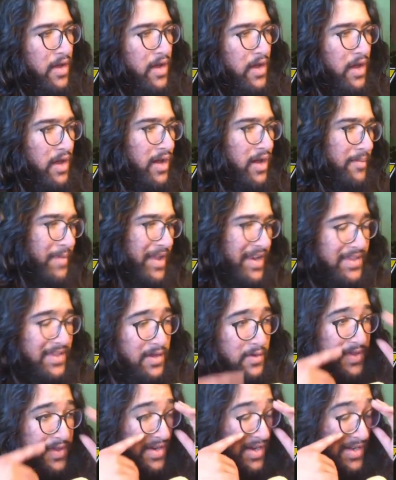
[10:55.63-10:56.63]

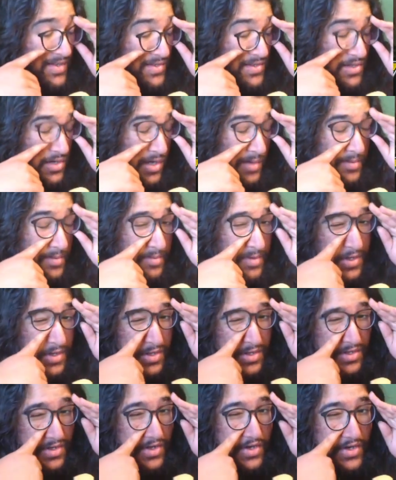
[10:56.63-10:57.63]
Anything with an unstoppable,
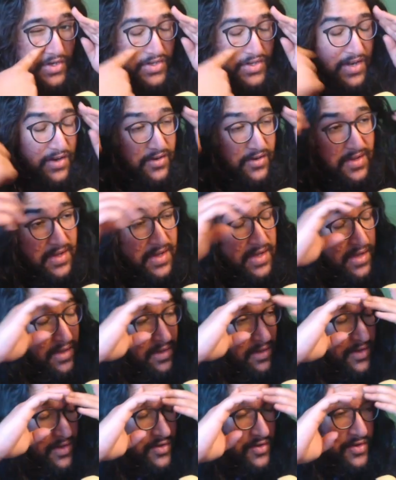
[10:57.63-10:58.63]
you're
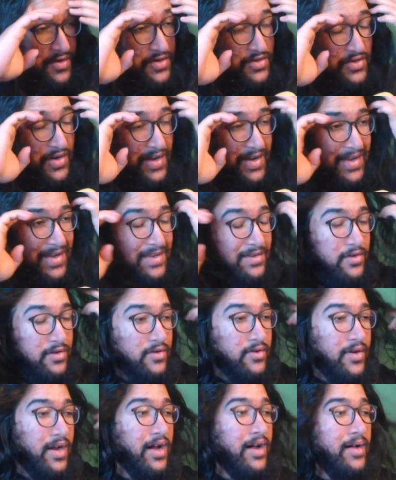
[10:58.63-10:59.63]
generally good trading
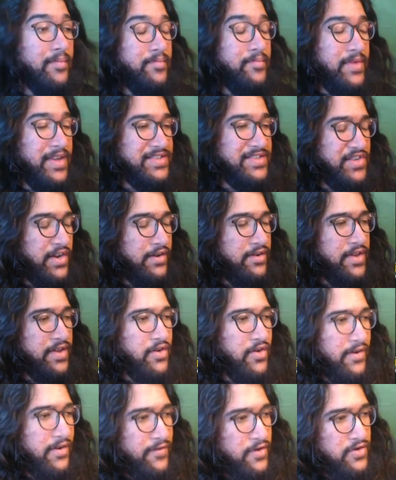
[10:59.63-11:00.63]
into. It's generally
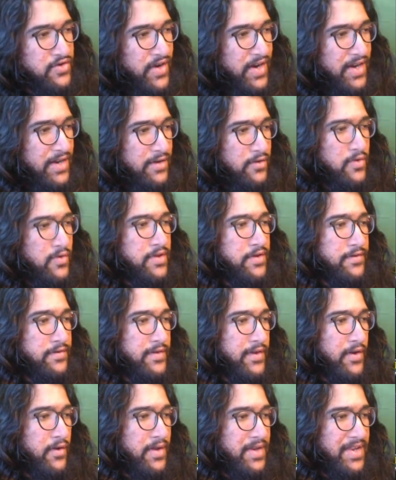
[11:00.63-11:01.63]
good if you trade into a
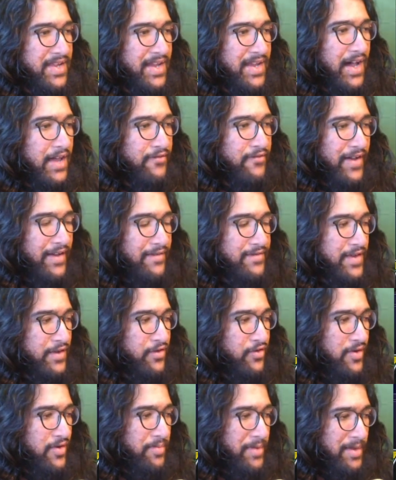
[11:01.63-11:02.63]
Lucio and he high fives
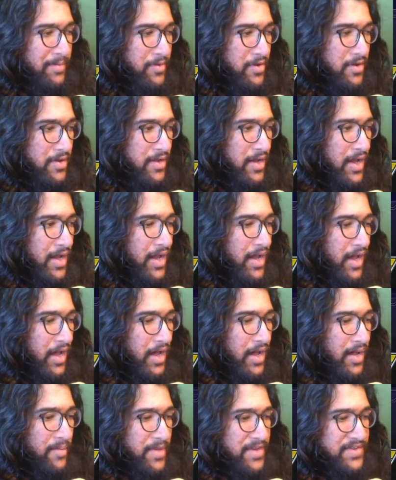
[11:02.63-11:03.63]
like 3 people,
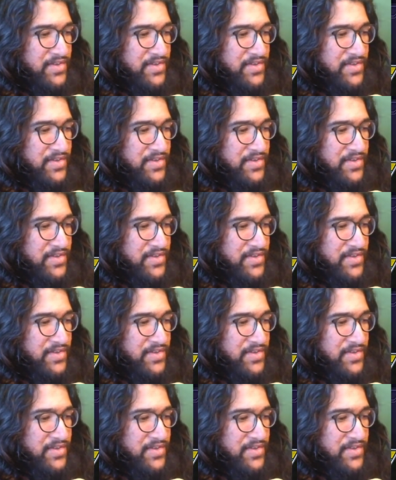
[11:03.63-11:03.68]
because